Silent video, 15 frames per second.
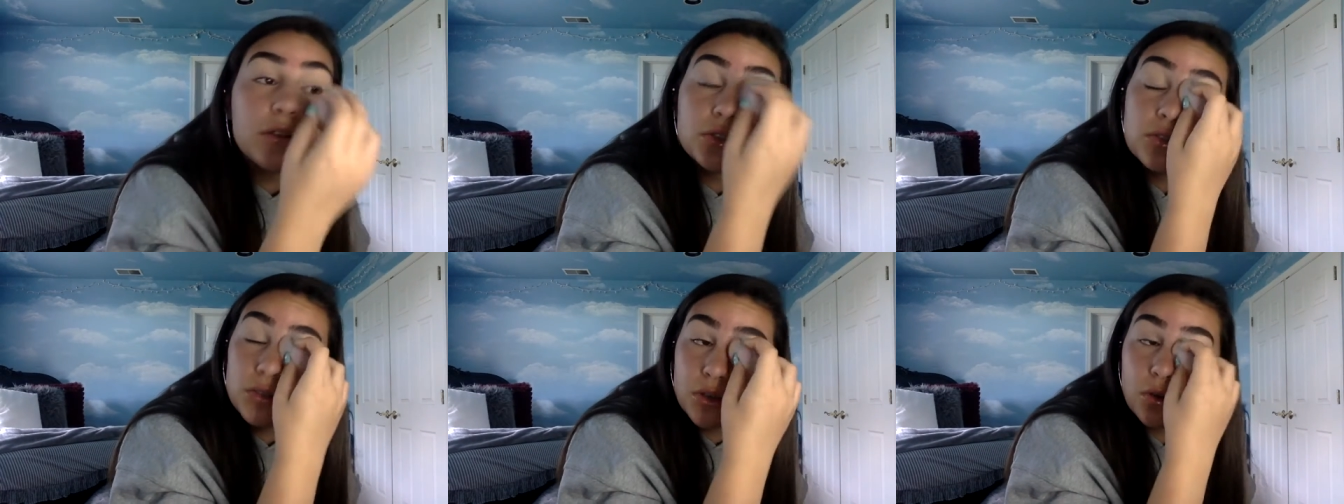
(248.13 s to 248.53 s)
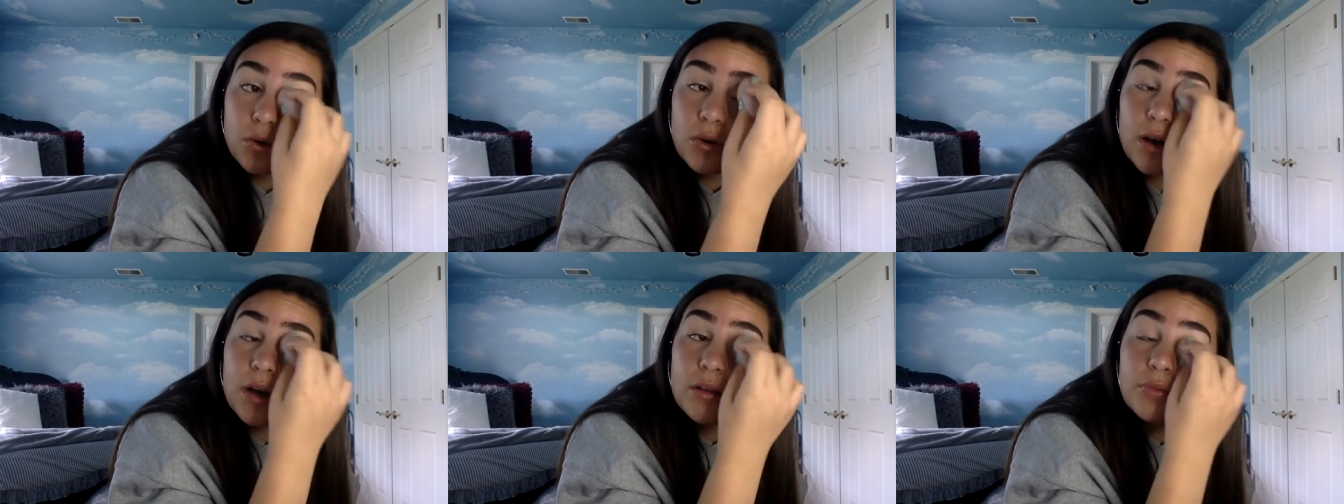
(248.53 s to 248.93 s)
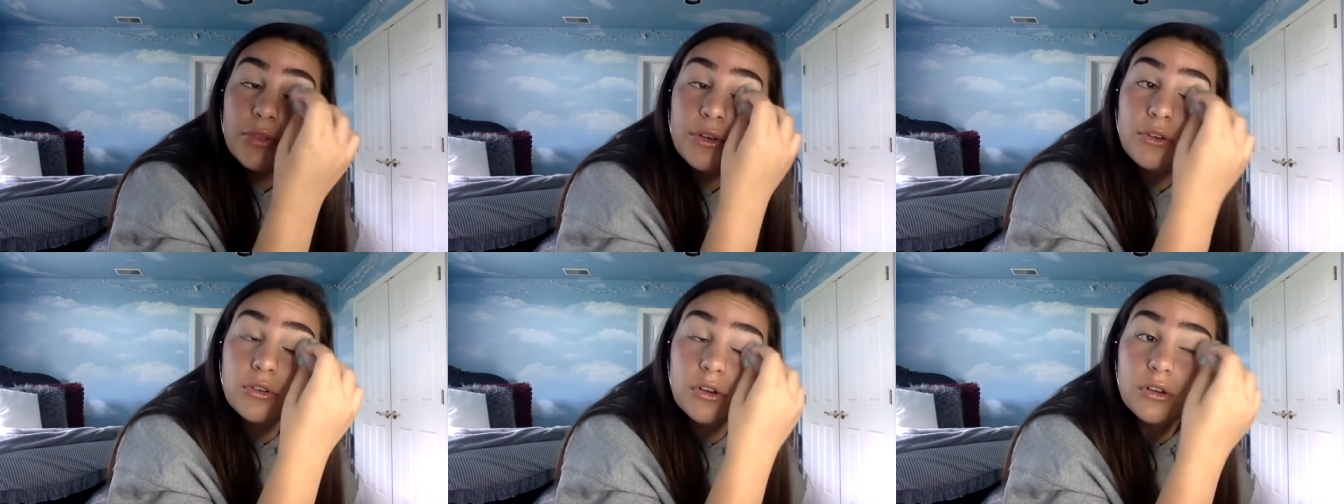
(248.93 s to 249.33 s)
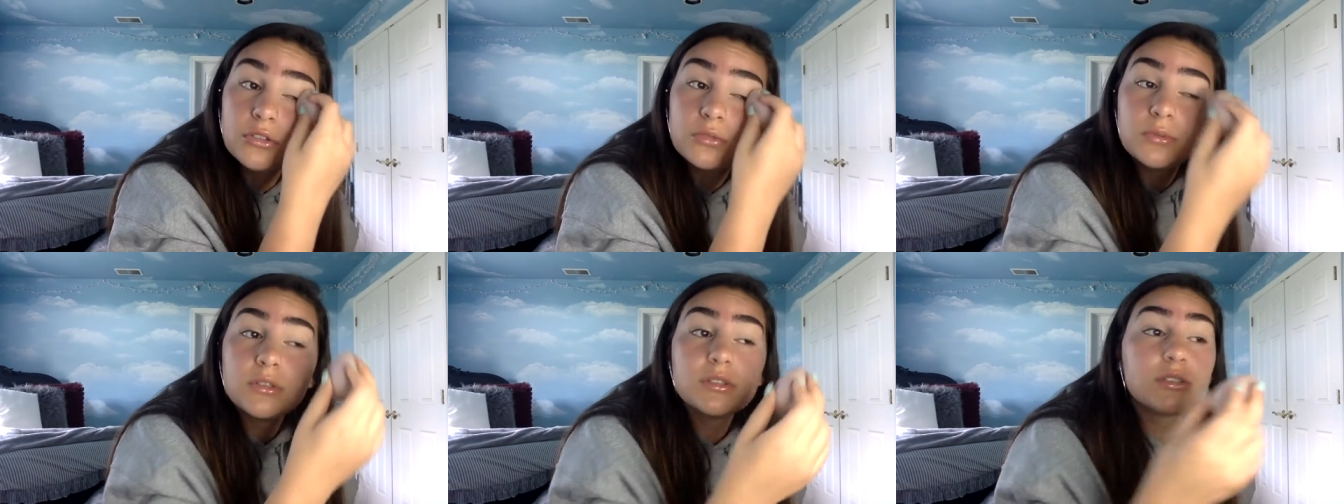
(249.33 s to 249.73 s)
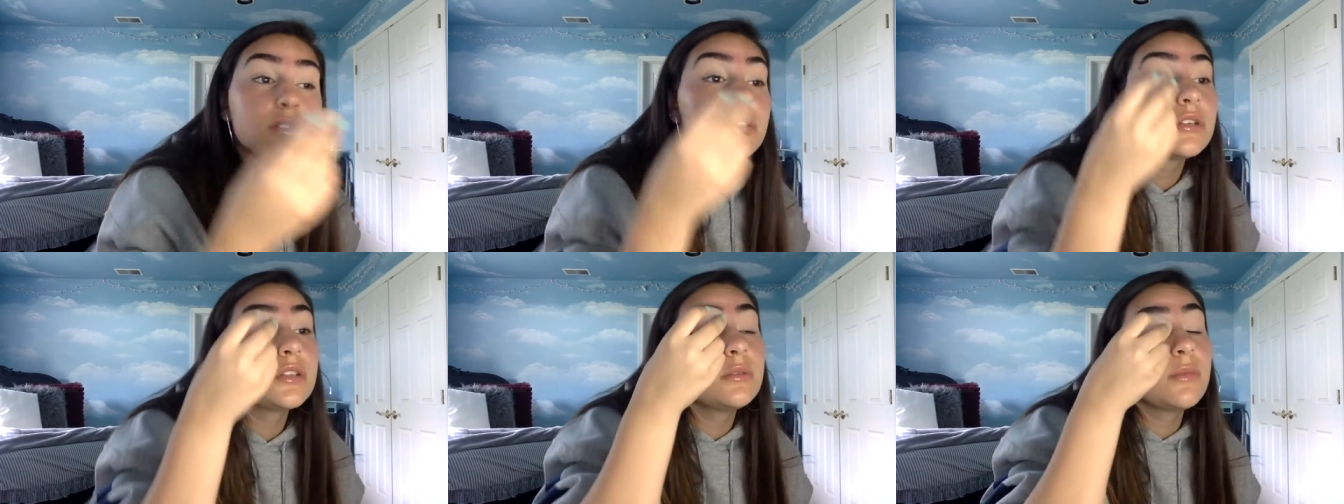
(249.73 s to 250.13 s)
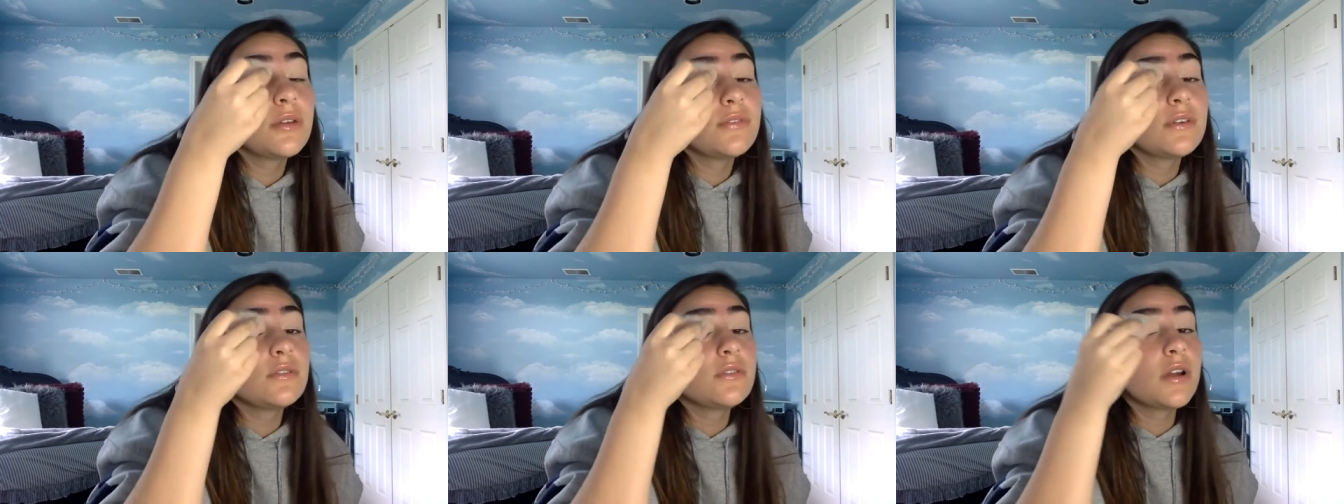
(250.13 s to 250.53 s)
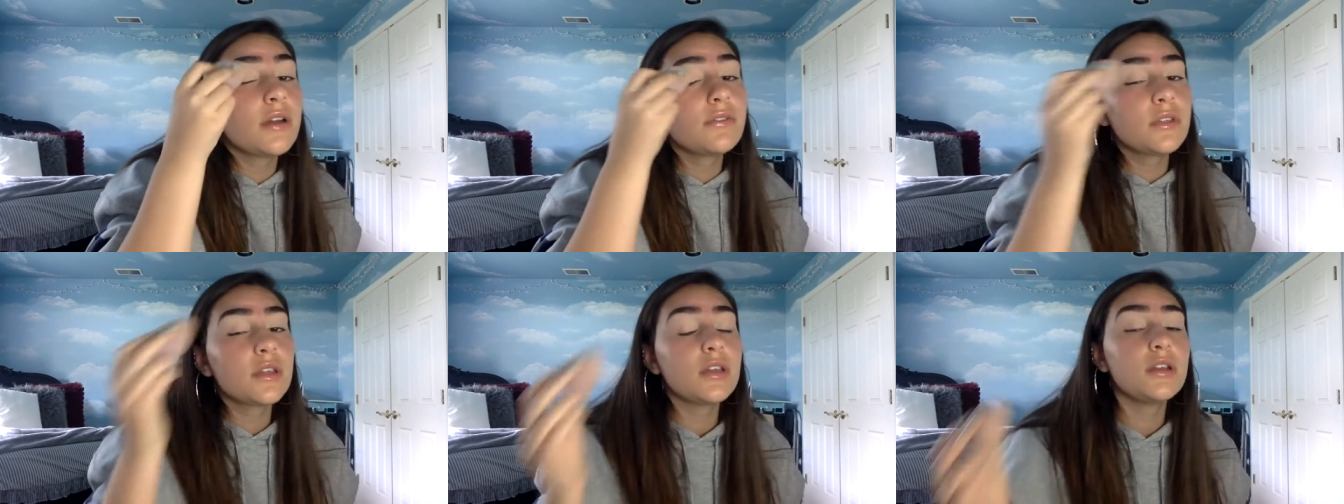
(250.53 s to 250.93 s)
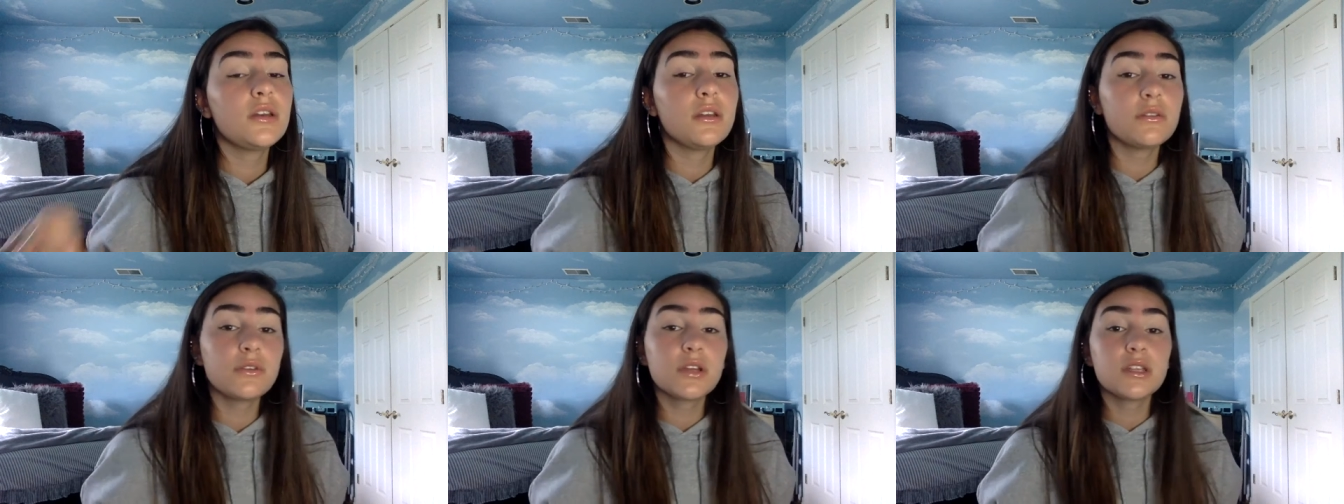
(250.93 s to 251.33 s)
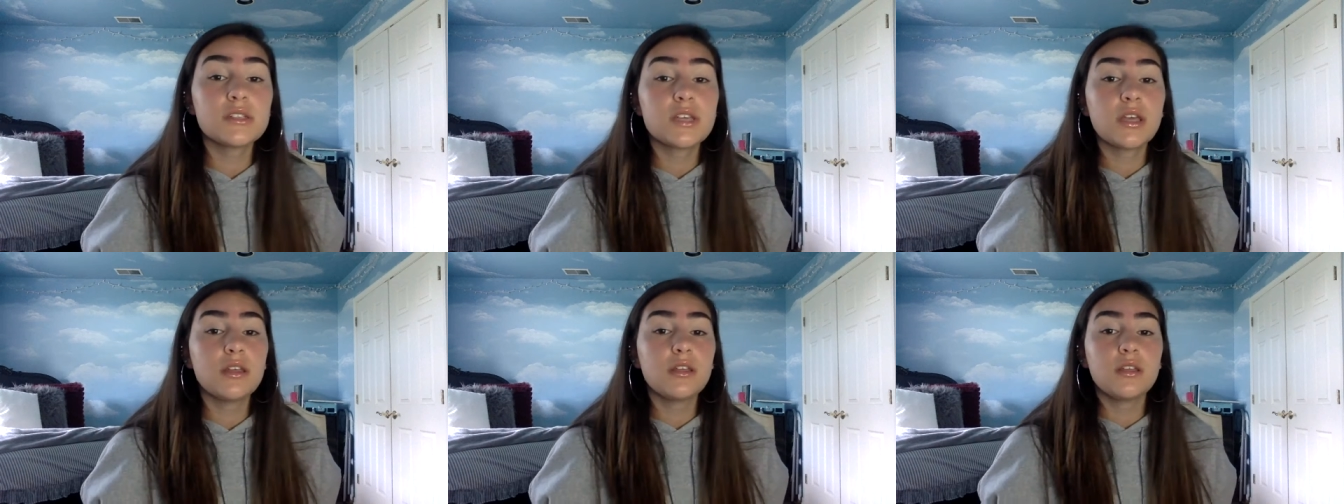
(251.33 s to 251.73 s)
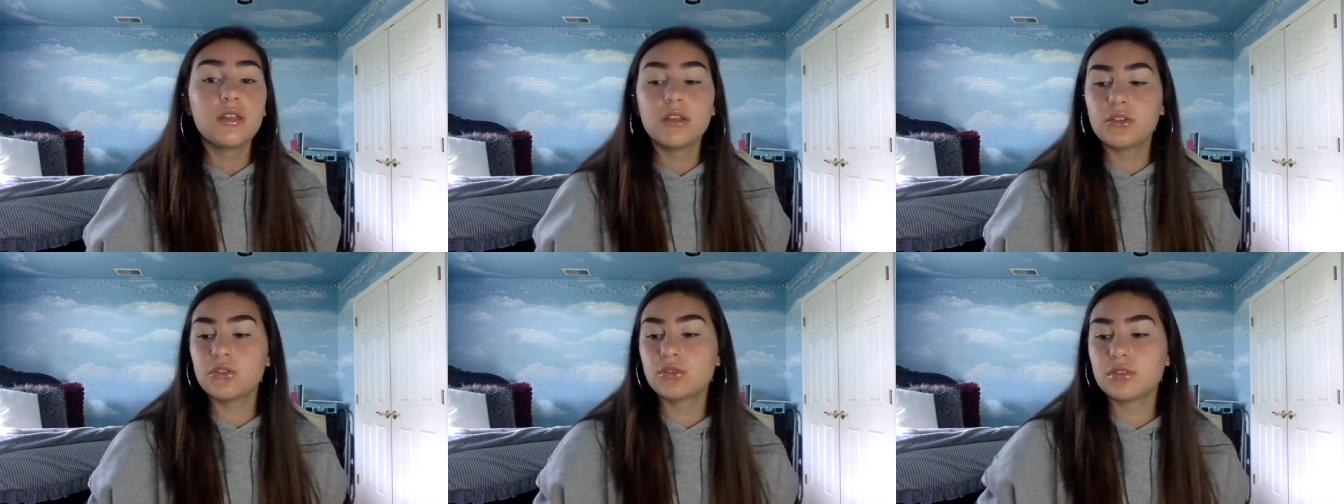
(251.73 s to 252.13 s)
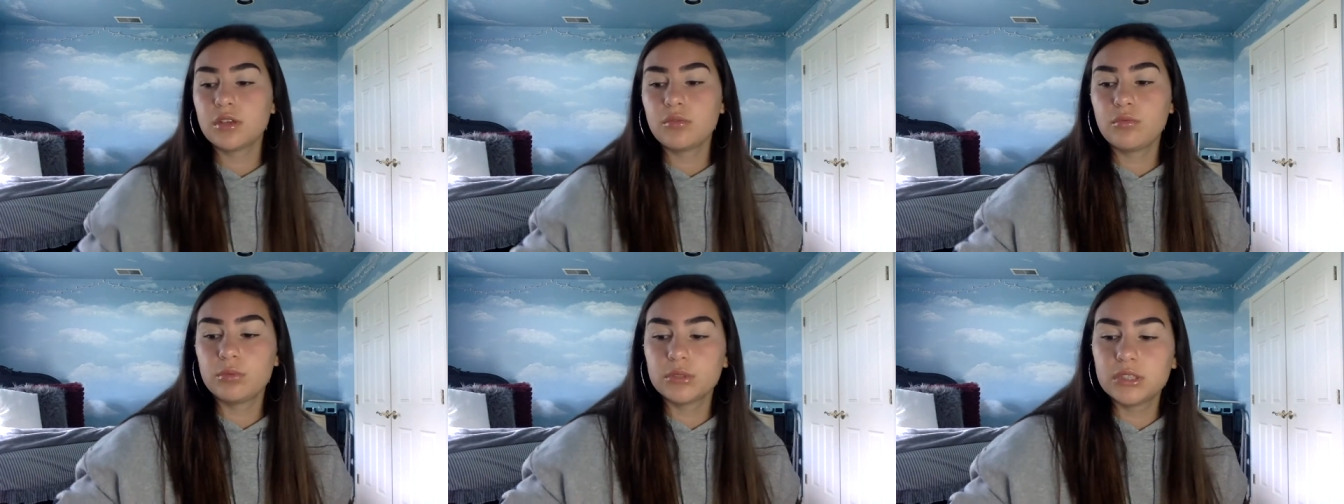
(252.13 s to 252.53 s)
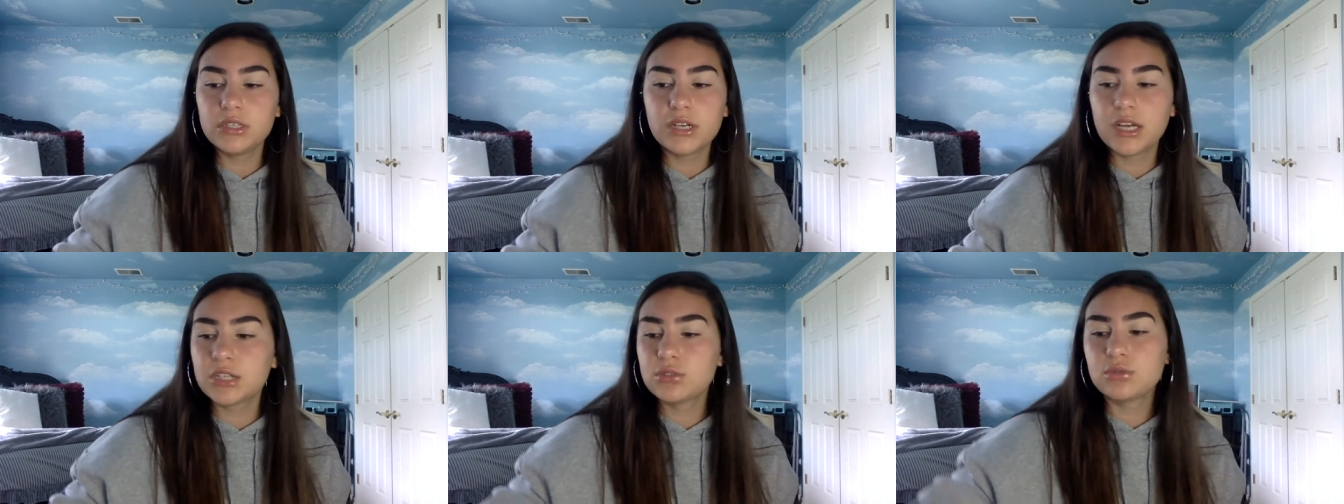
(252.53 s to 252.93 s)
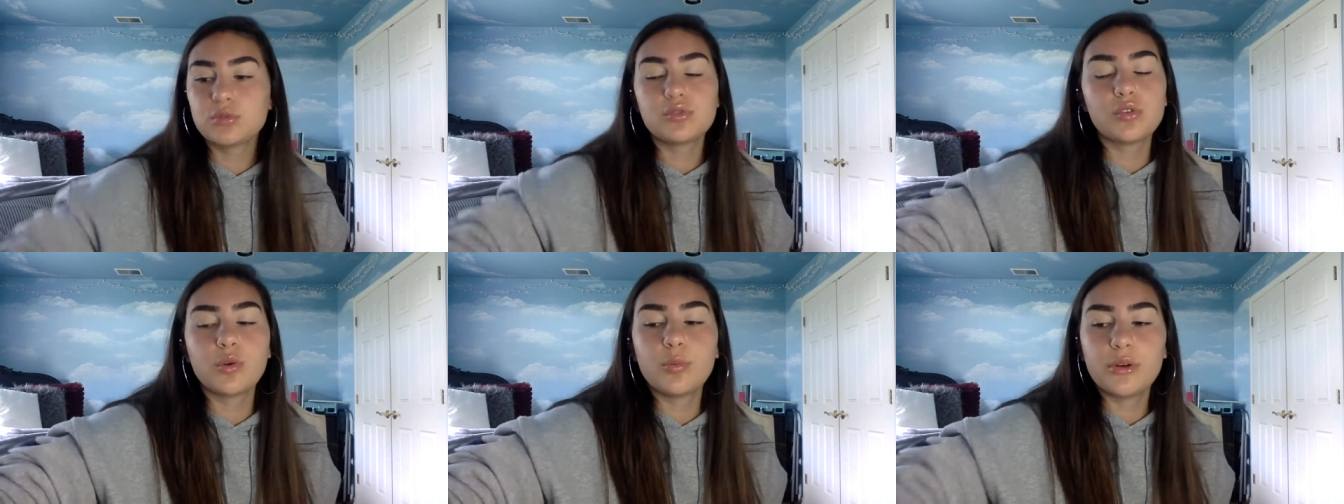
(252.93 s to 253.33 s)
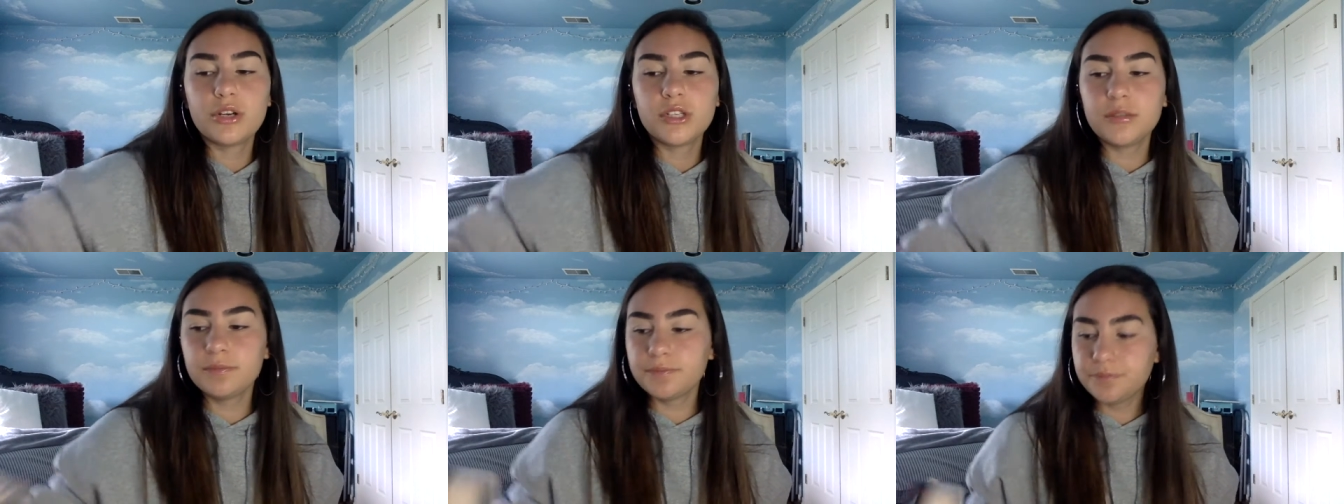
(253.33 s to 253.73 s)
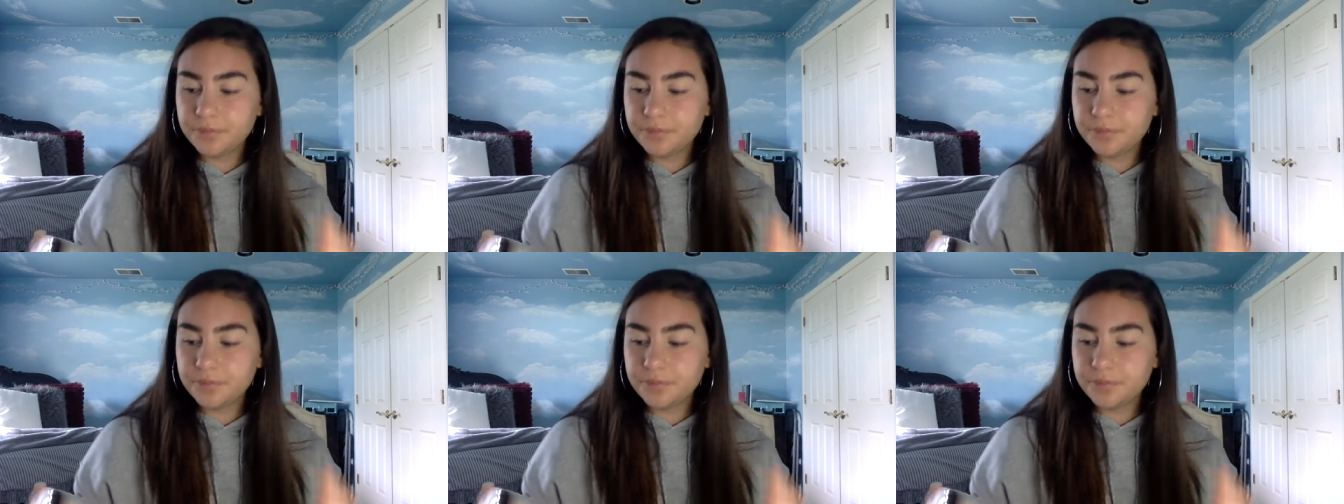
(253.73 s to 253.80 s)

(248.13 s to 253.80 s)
So the NARS one is literally my favorite. I feel like it never gets cakey. It looks, like, really natural, so pretty.